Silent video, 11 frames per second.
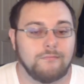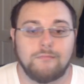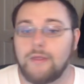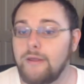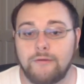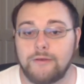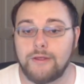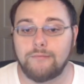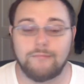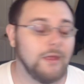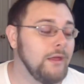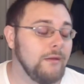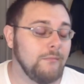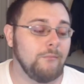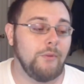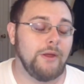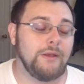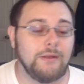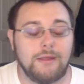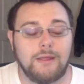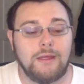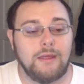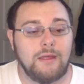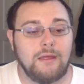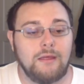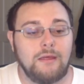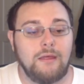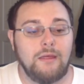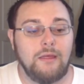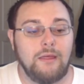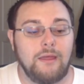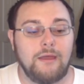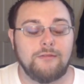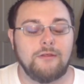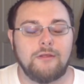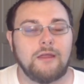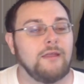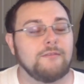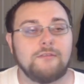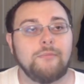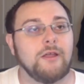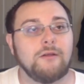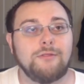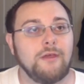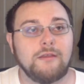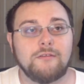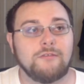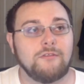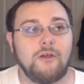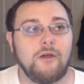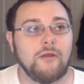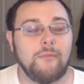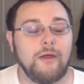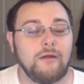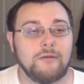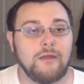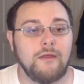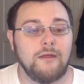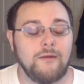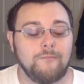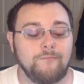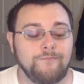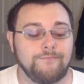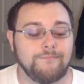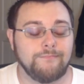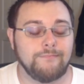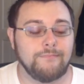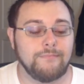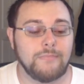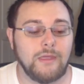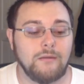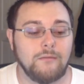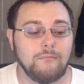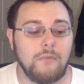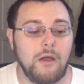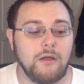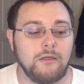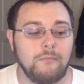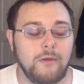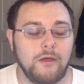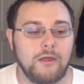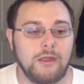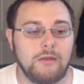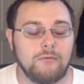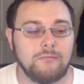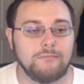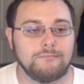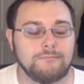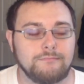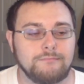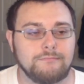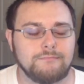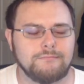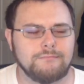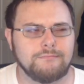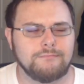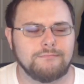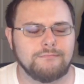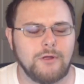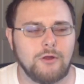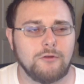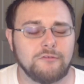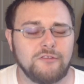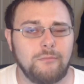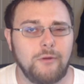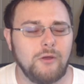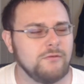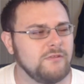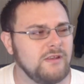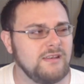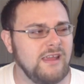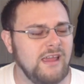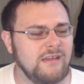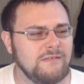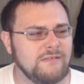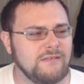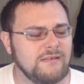I don't know. But, yeah, the, I guess the bigger thing is to talk about... Um, Makima and her supposed death.